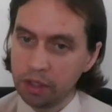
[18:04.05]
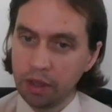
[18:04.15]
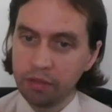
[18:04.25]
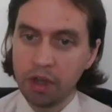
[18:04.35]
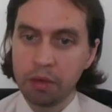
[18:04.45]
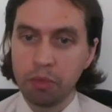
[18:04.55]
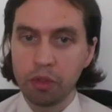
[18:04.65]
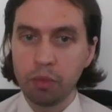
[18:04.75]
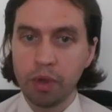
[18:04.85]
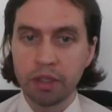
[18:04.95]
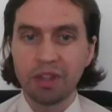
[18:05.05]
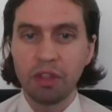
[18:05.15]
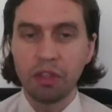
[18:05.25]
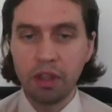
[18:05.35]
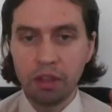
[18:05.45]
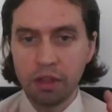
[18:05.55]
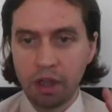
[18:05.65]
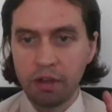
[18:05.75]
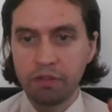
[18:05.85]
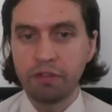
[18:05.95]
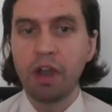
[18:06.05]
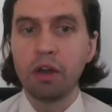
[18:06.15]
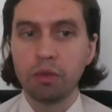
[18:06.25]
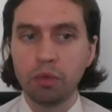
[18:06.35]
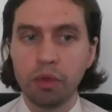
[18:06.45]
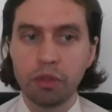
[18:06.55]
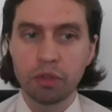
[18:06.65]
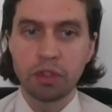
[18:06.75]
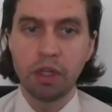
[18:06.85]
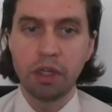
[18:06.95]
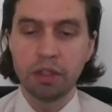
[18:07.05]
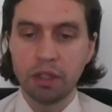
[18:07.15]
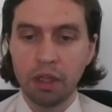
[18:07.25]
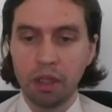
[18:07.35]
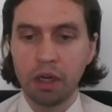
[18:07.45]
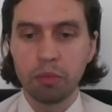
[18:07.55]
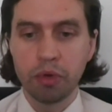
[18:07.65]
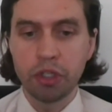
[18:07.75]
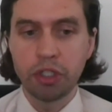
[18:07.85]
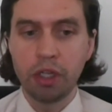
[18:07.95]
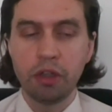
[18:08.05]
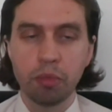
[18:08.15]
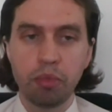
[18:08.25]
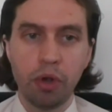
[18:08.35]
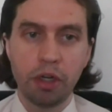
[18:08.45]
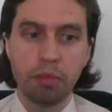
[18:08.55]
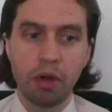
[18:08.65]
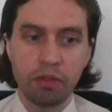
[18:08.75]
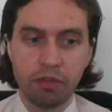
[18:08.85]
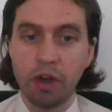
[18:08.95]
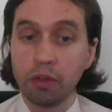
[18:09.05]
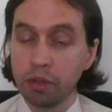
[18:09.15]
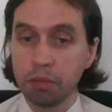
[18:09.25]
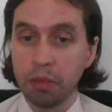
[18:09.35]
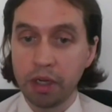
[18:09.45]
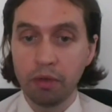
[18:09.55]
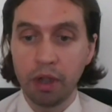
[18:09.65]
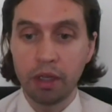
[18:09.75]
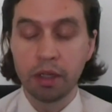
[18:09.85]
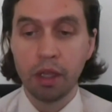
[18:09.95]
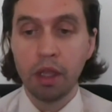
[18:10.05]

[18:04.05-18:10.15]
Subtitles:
that have gone both ways. The thing that I've found with those studies, and I appreciate your point about follow the money, right,